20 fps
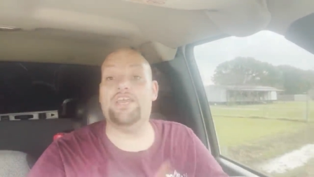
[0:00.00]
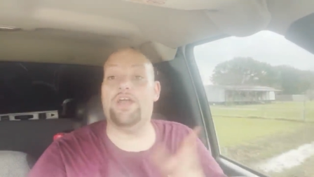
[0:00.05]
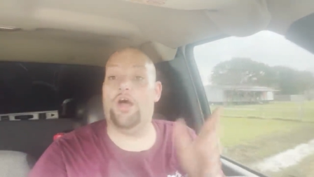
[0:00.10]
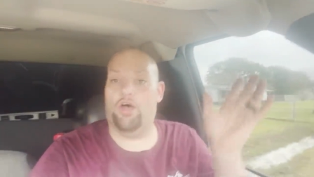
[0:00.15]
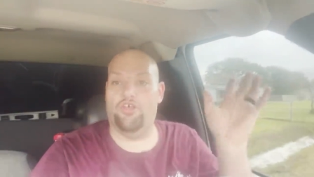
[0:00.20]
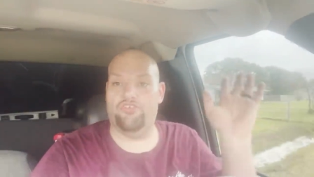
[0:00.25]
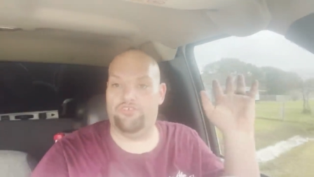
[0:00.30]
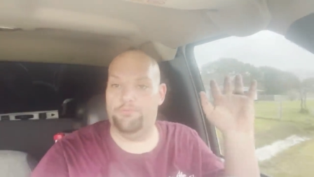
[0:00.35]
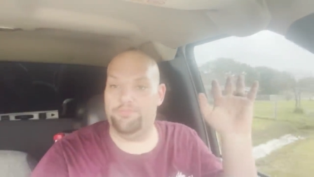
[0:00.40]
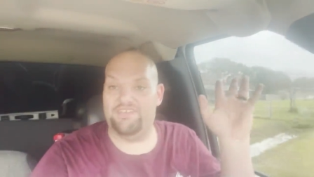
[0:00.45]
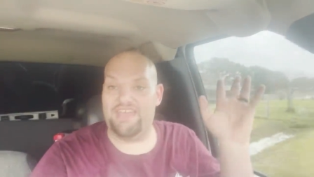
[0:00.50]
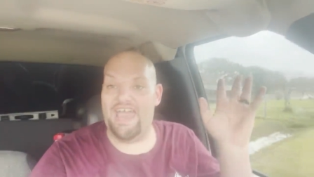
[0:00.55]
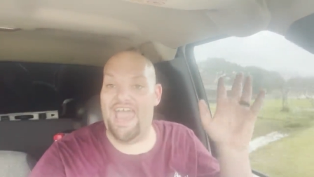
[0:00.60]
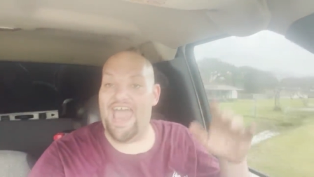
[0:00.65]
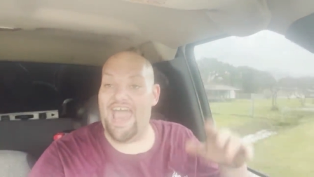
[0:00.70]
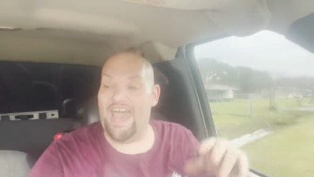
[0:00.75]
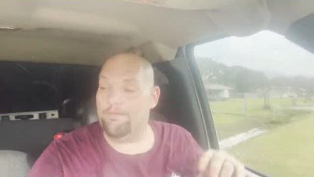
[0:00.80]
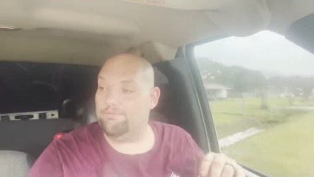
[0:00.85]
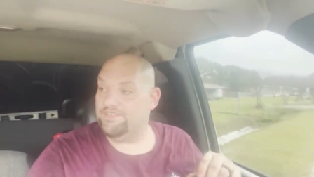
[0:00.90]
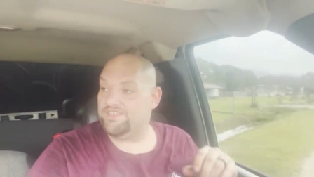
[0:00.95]
calls them
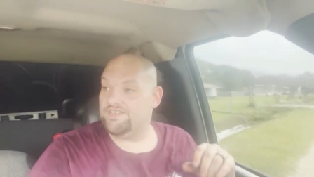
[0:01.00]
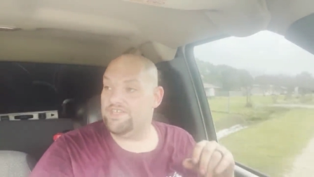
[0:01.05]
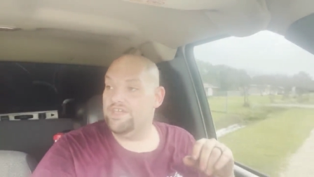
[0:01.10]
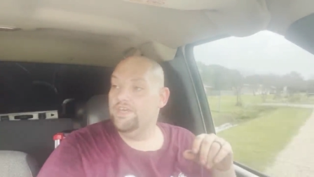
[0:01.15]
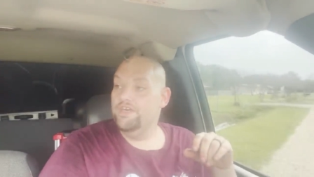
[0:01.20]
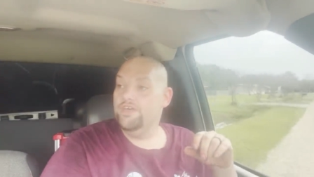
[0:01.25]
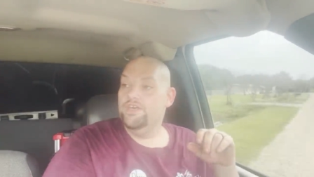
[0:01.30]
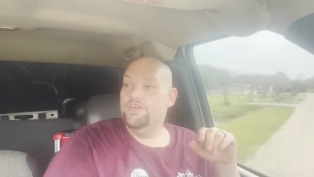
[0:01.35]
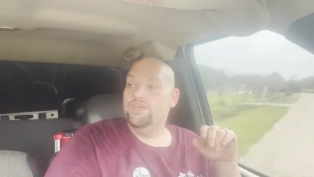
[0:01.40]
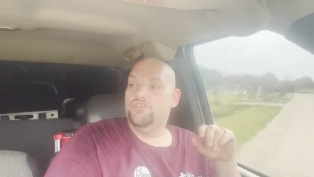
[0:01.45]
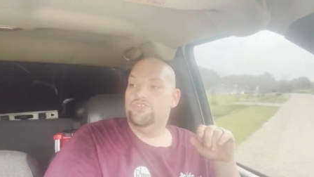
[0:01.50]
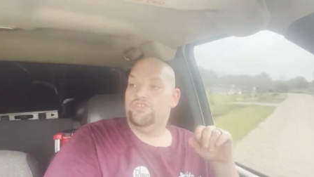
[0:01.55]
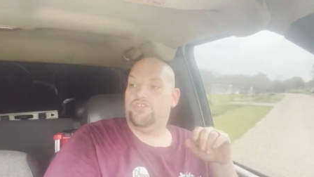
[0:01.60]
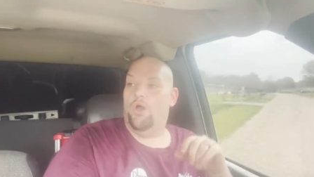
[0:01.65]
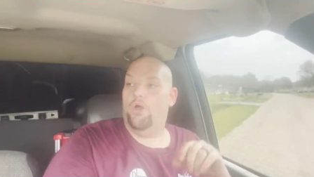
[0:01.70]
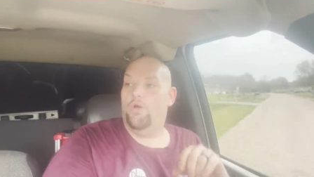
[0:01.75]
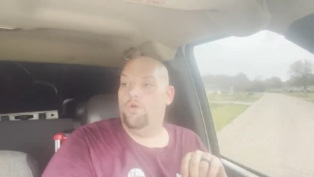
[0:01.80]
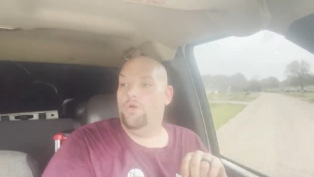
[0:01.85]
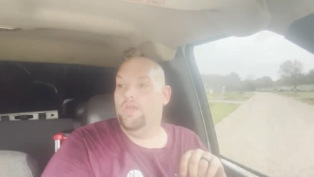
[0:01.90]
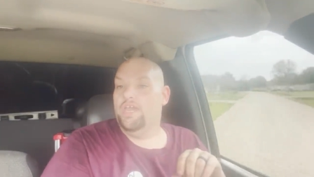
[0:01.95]
taps.
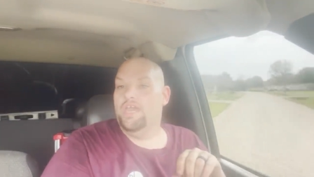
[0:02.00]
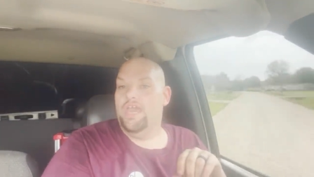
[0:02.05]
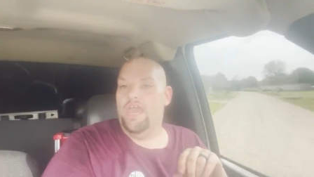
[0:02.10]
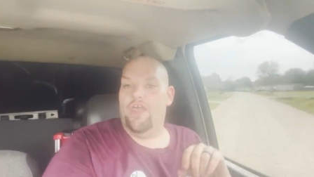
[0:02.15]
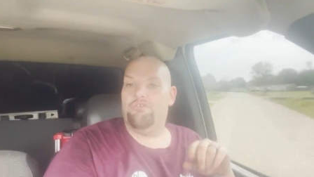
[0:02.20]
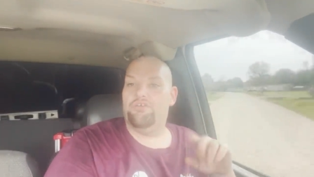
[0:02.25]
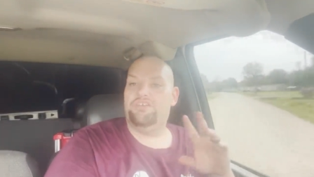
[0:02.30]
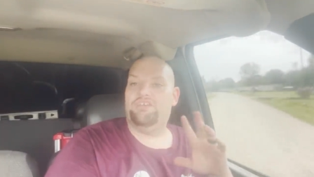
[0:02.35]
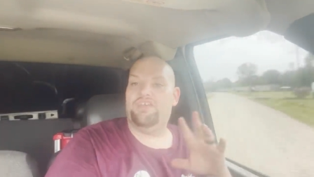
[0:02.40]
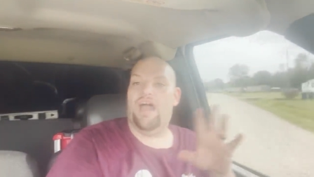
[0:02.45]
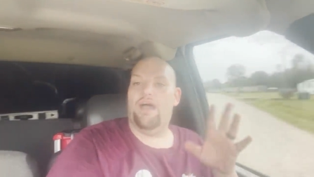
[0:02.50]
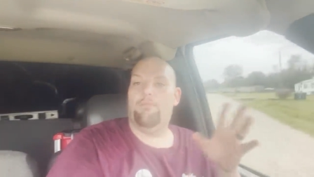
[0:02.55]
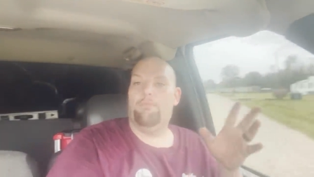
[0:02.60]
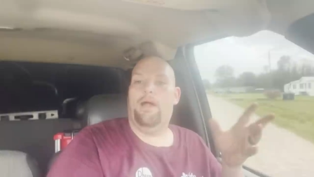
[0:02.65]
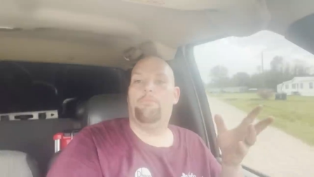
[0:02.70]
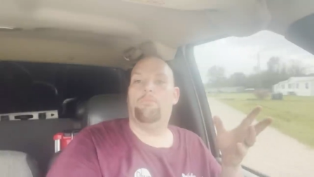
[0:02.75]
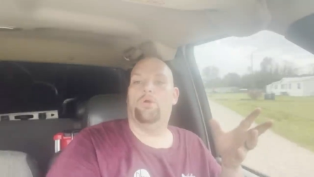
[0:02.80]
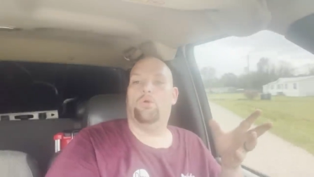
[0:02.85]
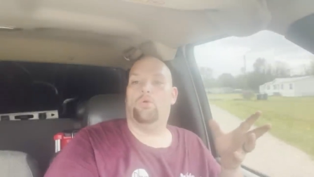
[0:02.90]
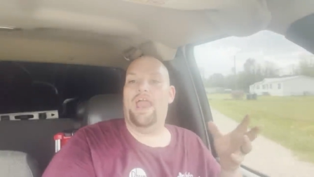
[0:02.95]
So every time
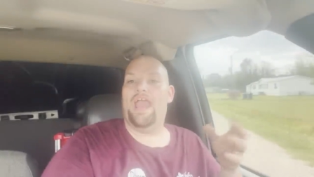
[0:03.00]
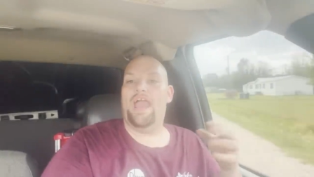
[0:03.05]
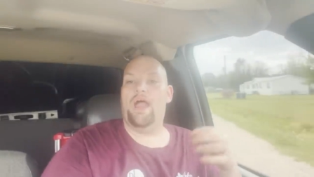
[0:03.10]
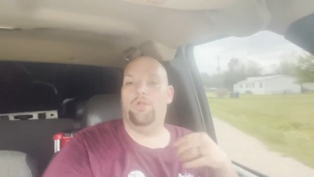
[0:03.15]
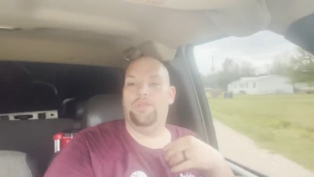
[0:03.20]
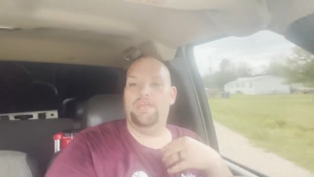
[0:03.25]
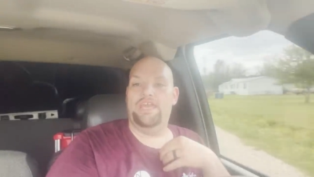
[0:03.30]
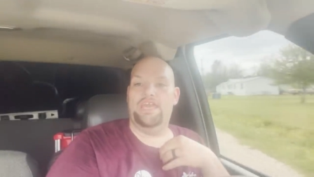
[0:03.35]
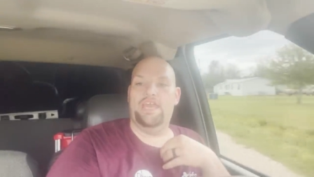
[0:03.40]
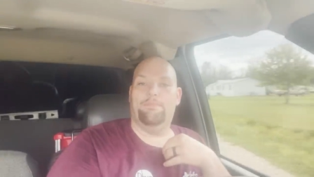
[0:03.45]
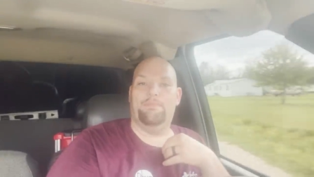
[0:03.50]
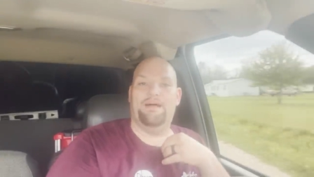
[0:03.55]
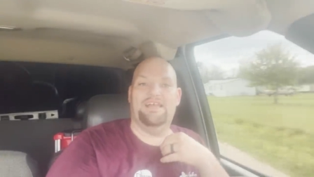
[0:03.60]
I'm around him,